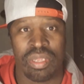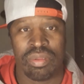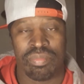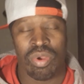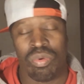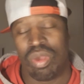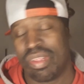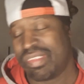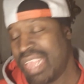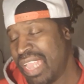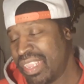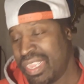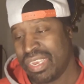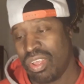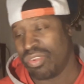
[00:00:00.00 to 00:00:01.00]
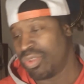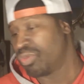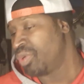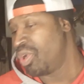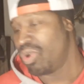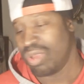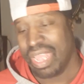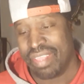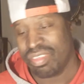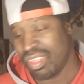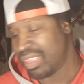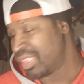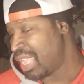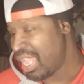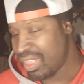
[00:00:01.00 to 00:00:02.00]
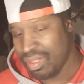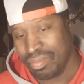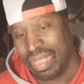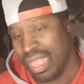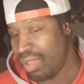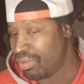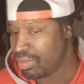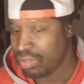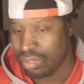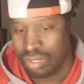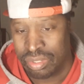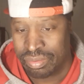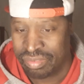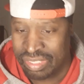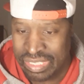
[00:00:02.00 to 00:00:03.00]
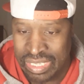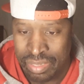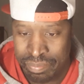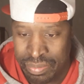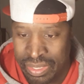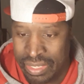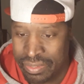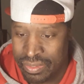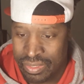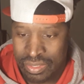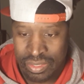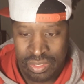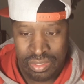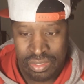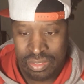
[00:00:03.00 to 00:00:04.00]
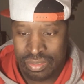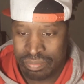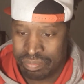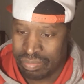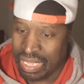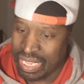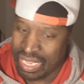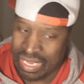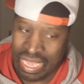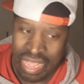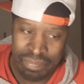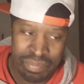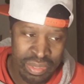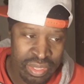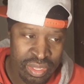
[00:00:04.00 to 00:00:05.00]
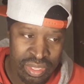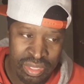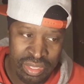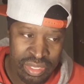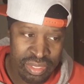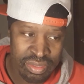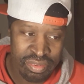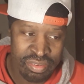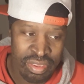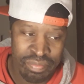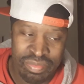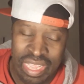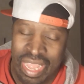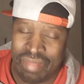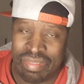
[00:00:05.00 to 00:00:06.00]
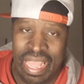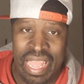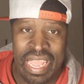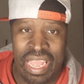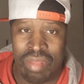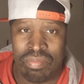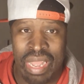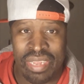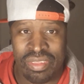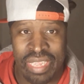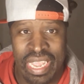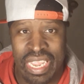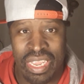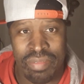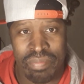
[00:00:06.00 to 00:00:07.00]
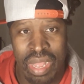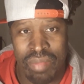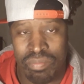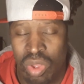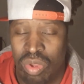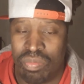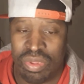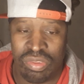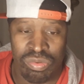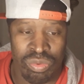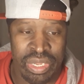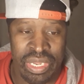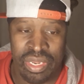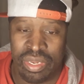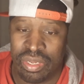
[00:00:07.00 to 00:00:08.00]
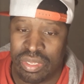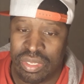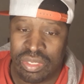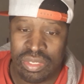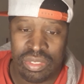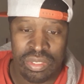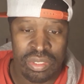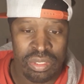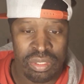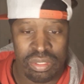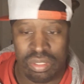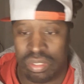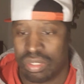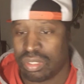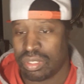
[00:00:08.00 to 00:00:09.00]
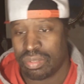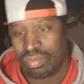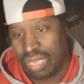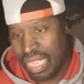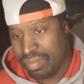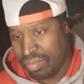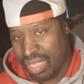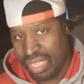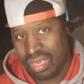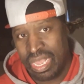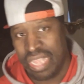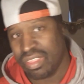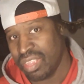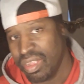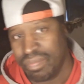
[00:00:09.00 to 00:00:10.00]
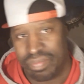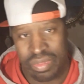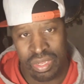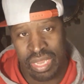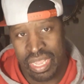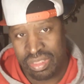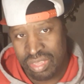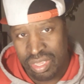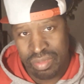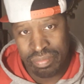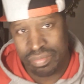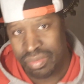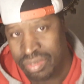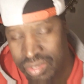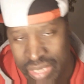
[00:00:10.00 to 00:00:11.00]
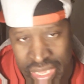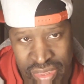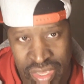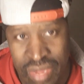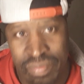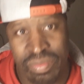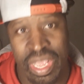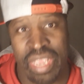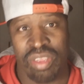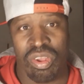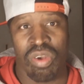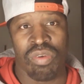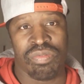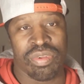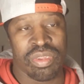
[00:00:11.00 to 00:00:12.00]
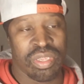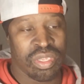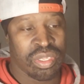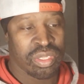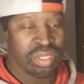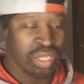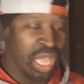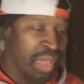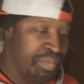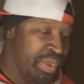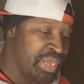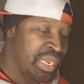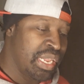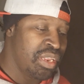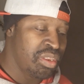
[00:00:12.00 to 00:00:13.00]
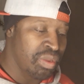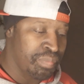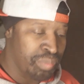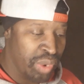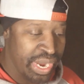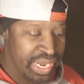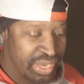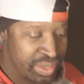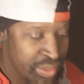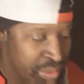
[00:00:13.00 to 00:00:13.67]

But once I get on the roll, I just knock them out. You know what I'm saying? But man, sometimes I have my days, my moments where I'm like, man, let them take over. I be needing a break.